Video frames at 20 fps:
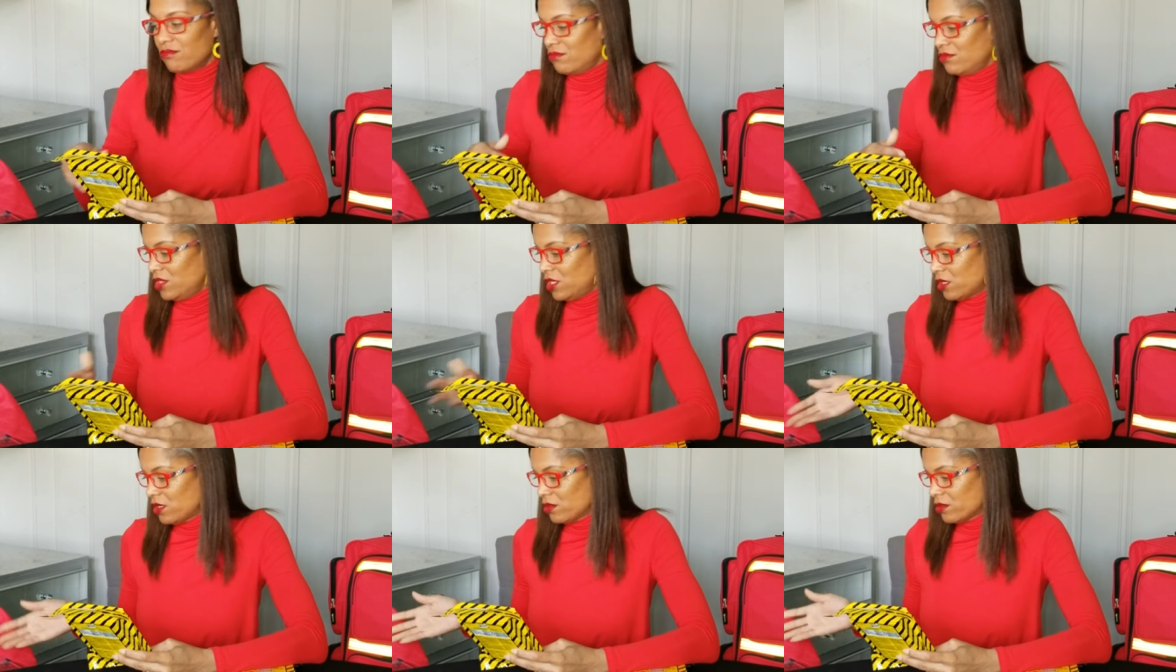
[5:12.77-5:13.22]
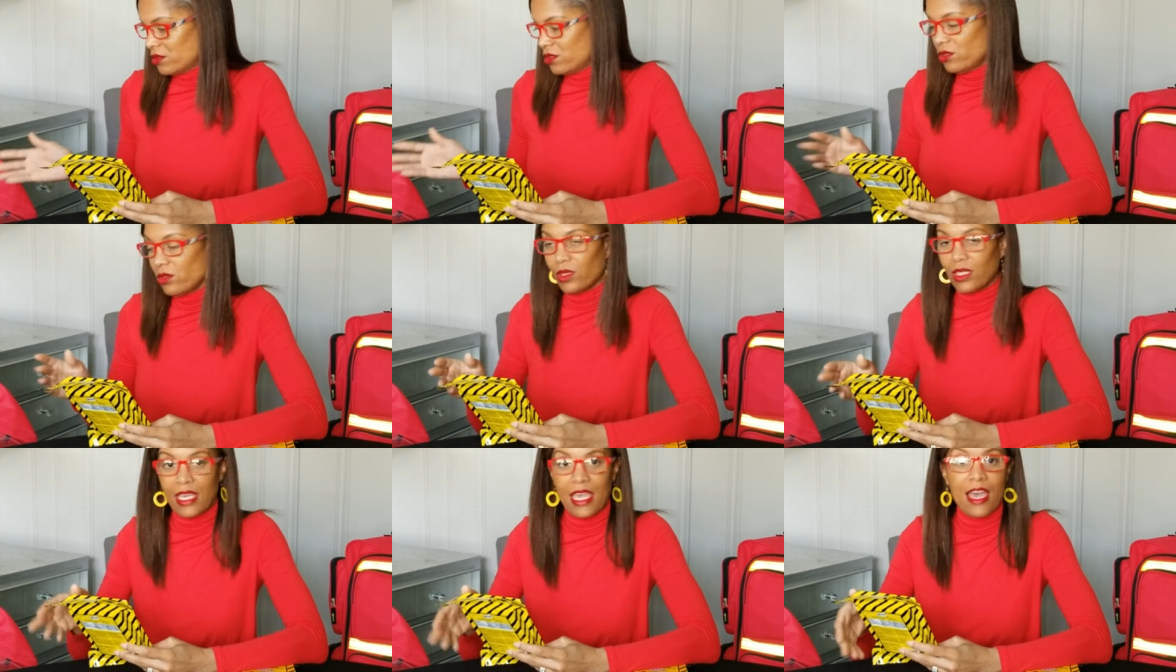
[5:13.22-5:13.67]
you know, you
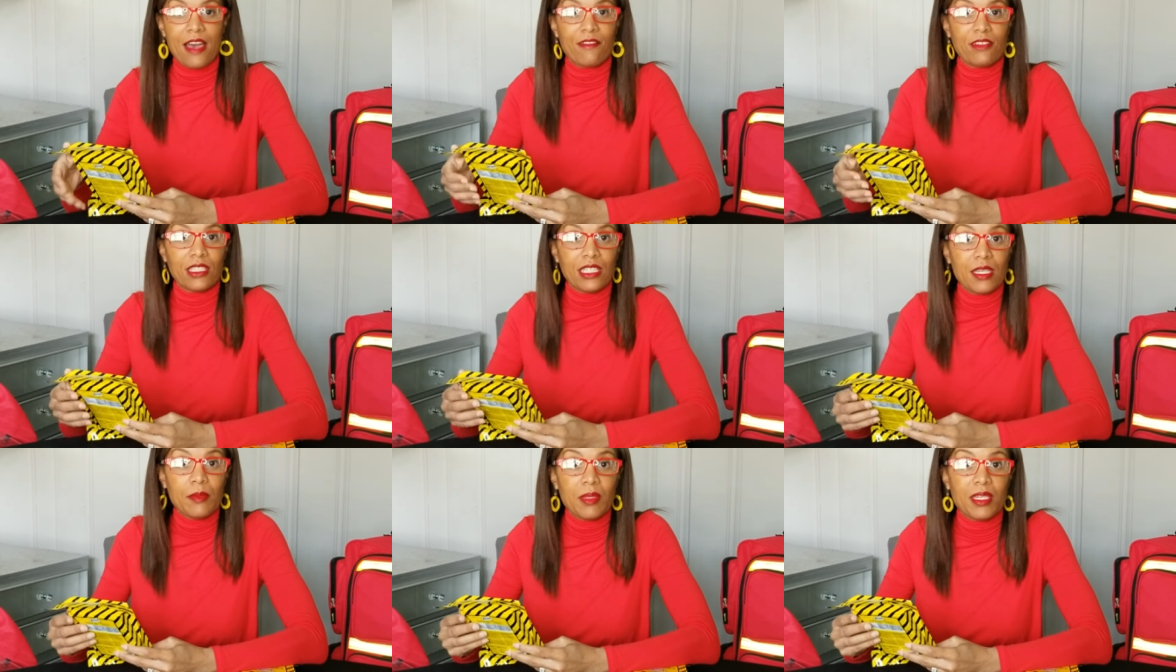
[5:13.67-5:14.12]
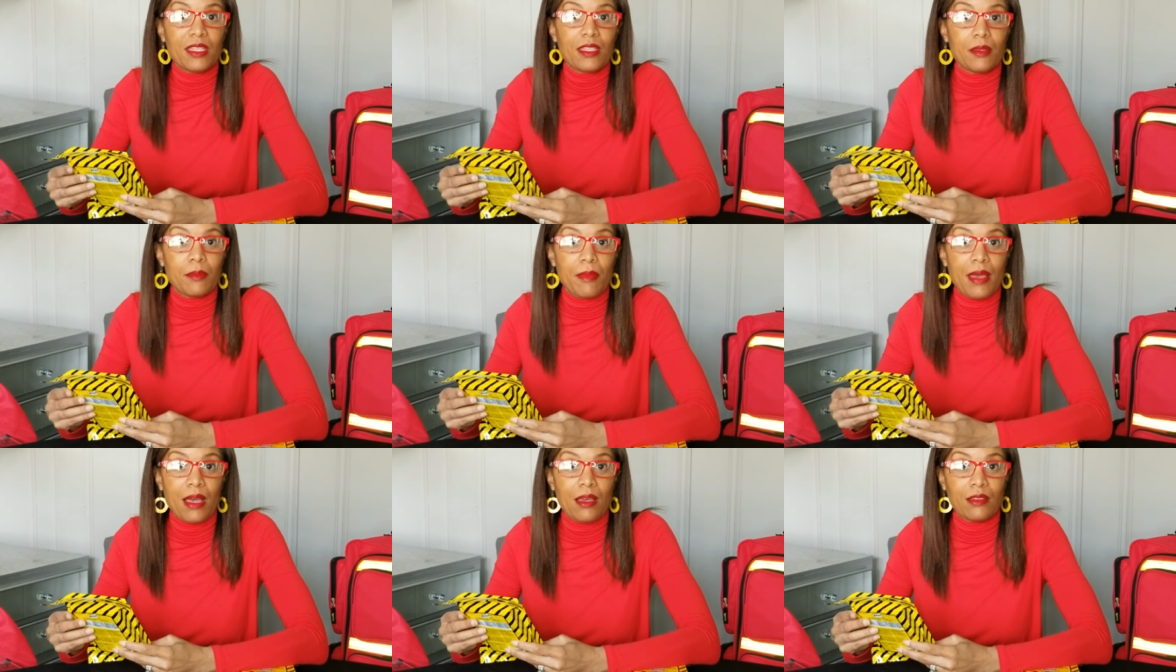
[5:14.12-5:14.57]
only have a limited
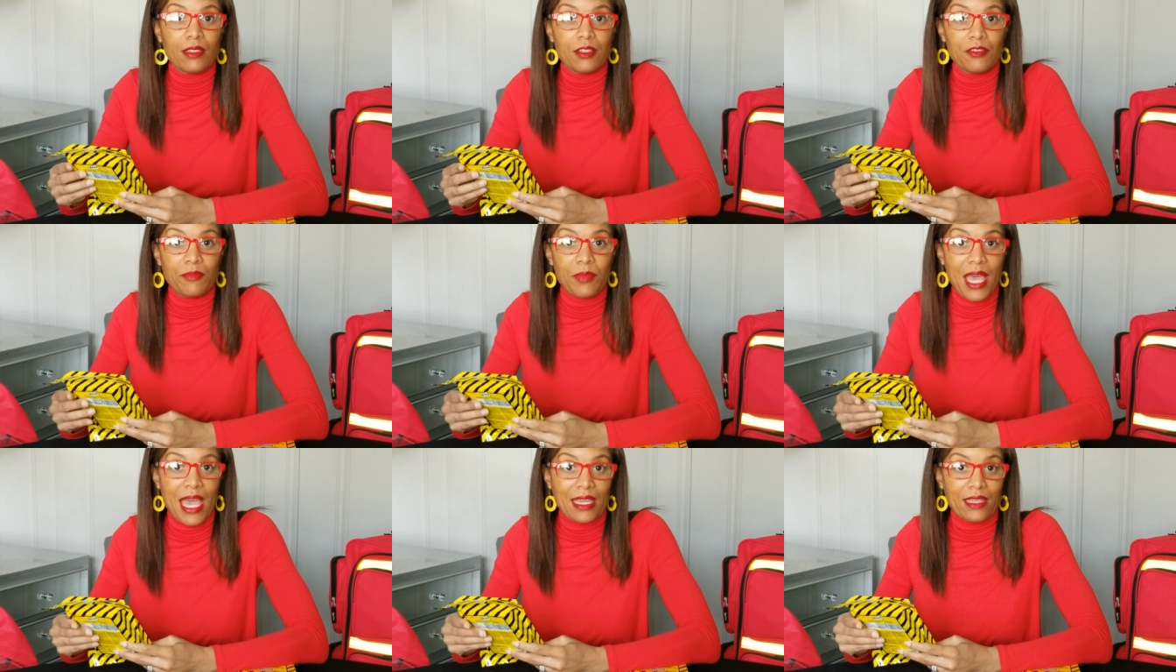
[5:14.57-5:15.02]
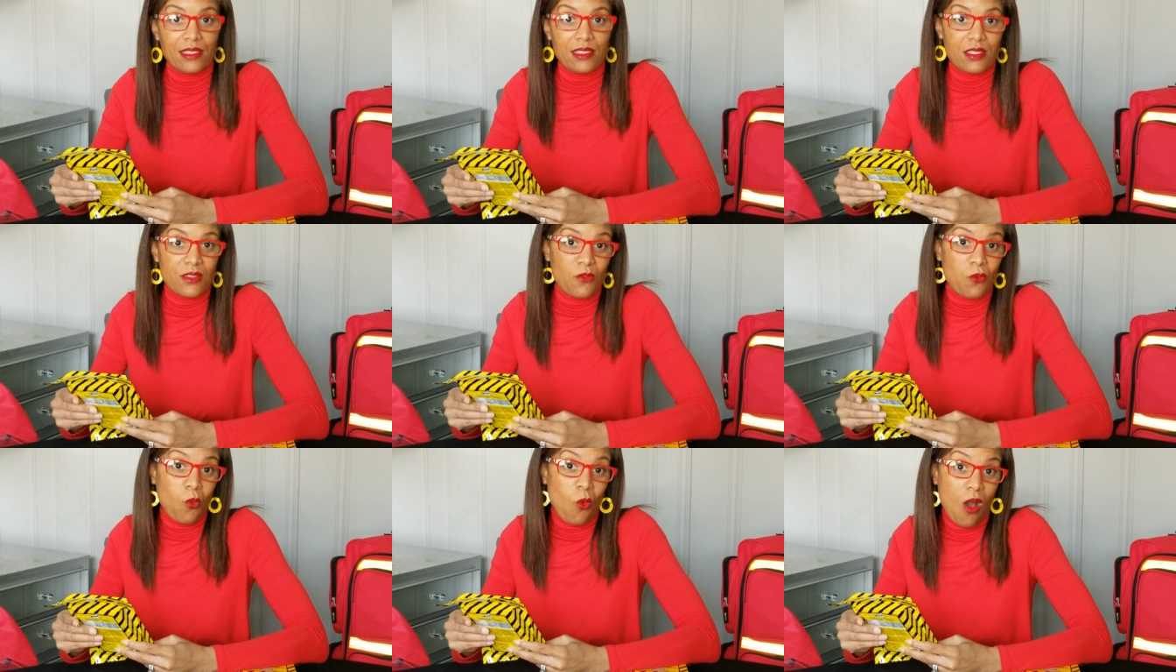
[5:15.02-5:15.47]
amount of packets
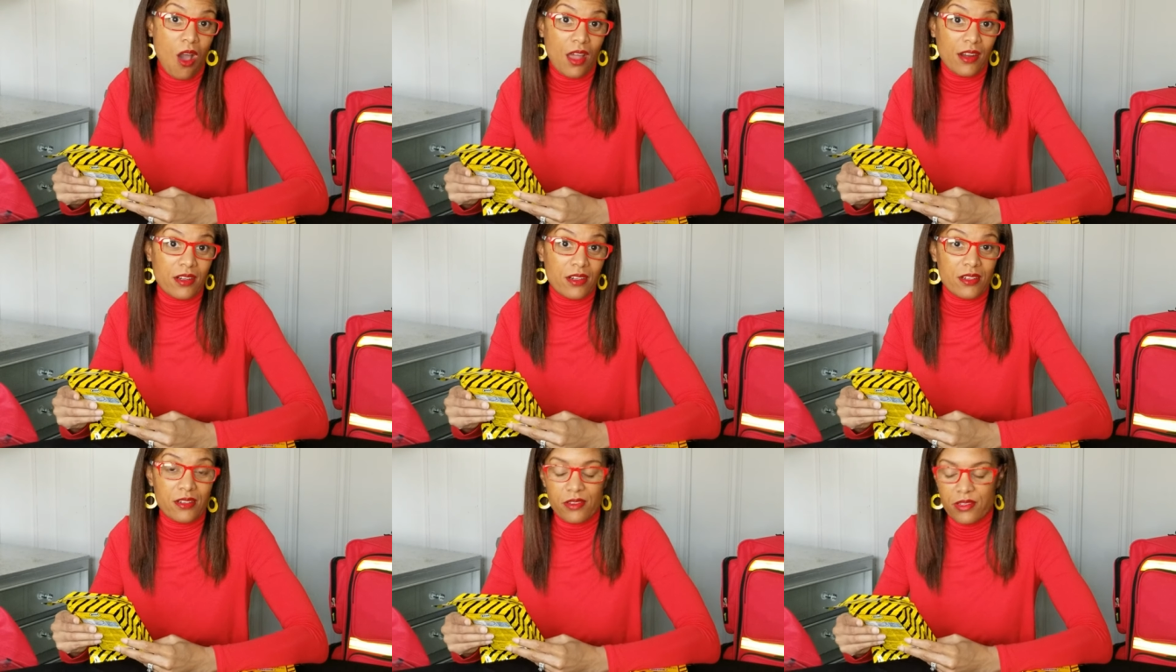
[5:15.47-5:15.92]
of water.